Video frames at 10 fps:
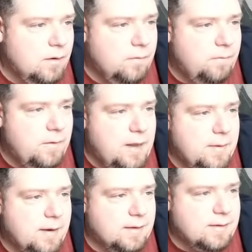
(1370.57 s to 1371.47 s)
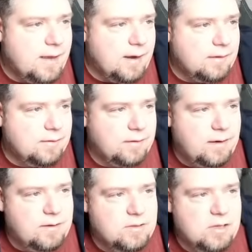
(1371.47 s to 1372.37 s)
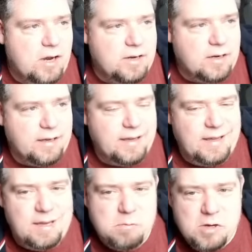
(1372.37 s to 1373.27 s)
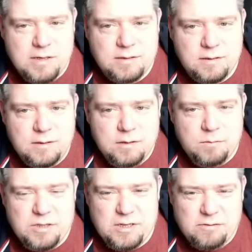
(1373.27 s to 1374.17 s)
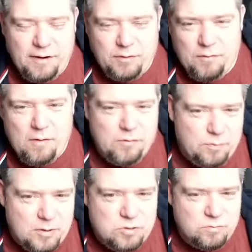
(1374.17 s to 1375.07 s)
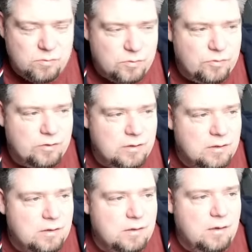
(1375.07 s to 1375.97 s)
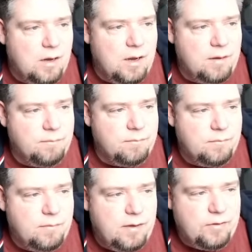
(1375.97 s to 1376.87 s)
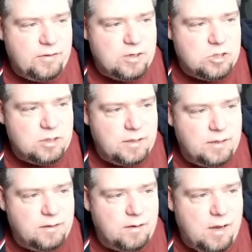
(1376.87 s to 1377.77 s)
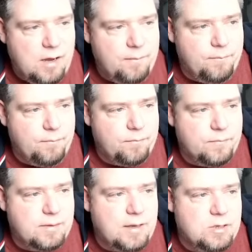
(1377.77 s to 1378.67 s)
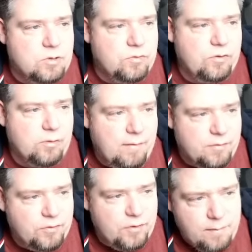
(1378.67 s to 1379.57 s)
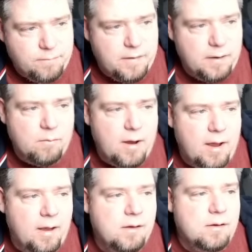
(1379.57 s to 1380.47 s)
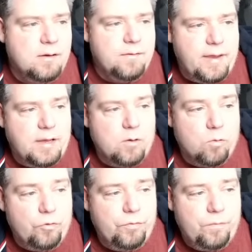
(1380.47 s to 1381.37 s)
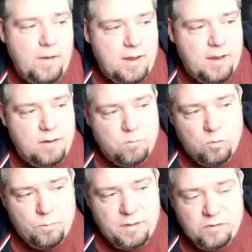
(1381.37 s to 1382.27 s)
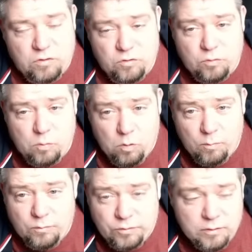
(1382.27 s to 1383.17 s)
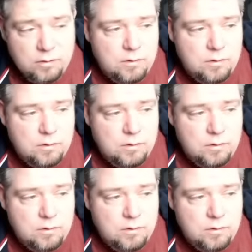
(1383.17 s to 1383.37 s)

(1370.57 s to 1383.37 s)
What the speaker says: Flaming attacks is kind of like a keyword which interacts with other special rules. Essentially, they do still have the same thing where they cause fear in war beasts and swarms.